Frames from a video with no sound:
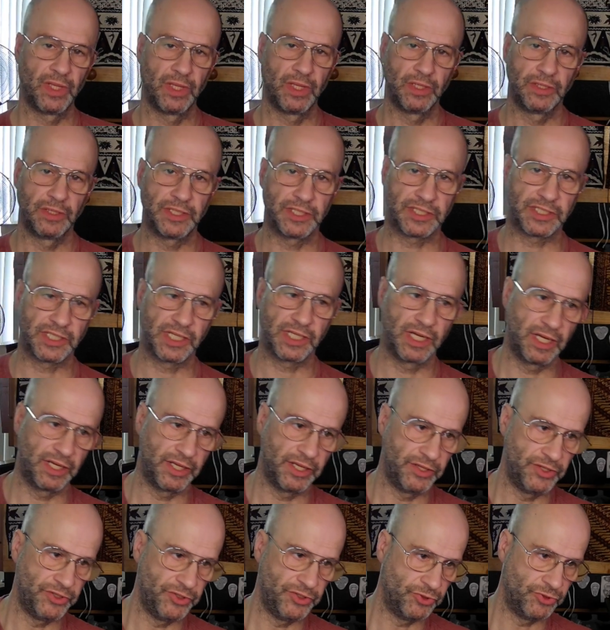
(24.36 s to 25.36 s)
just a
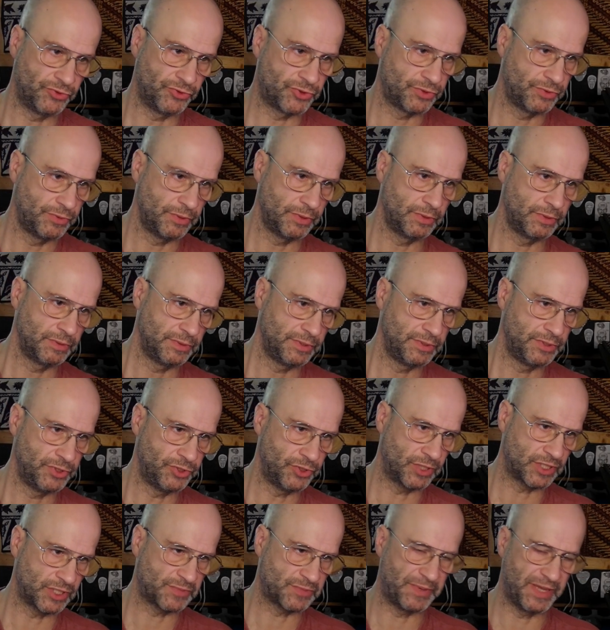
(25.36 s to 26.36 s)

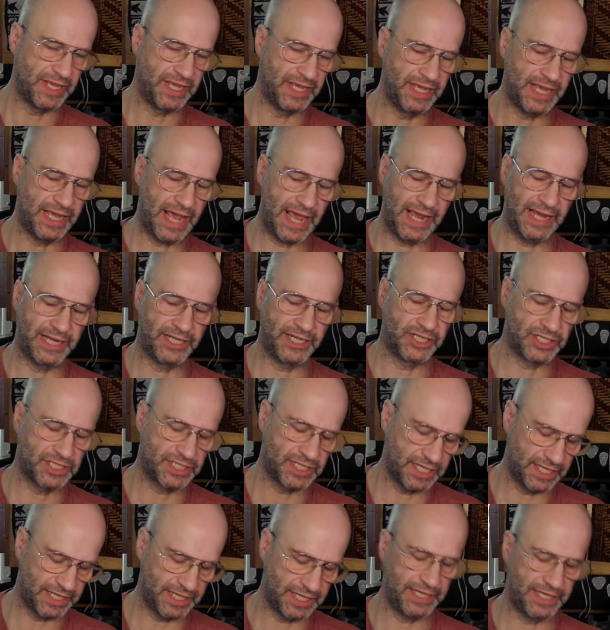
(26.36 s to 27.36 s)
USB A to
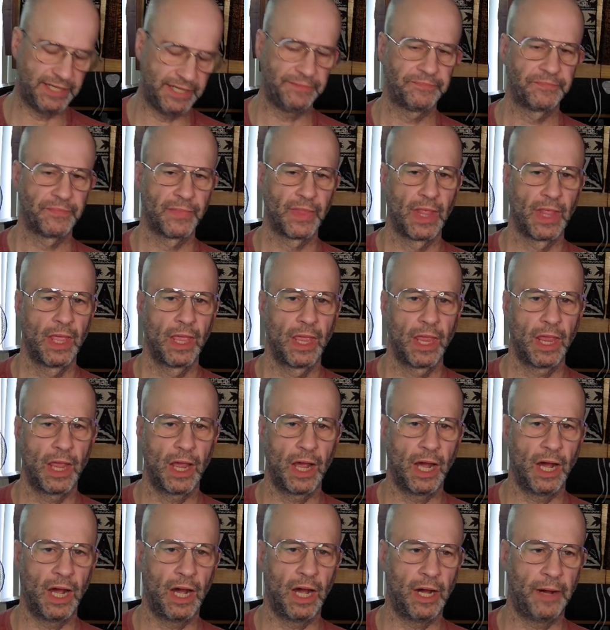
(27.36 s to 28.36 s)
C
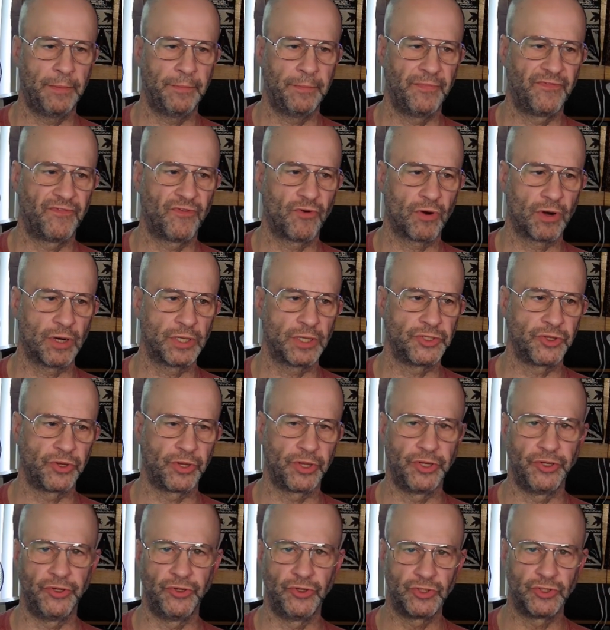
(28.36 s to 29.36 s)
for it. You
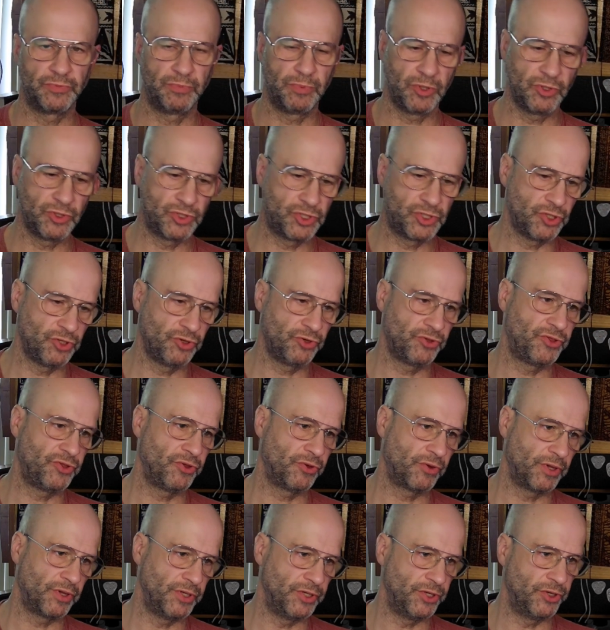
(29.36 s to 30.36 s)
can use Bluetooth. You
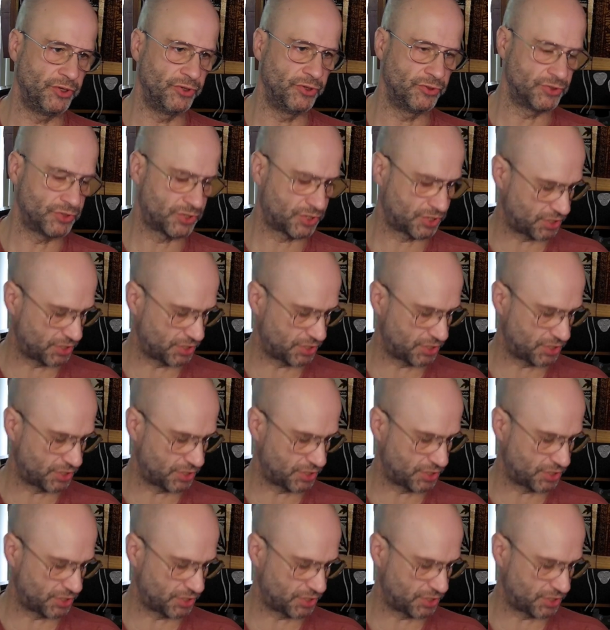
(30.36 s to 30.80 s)
can use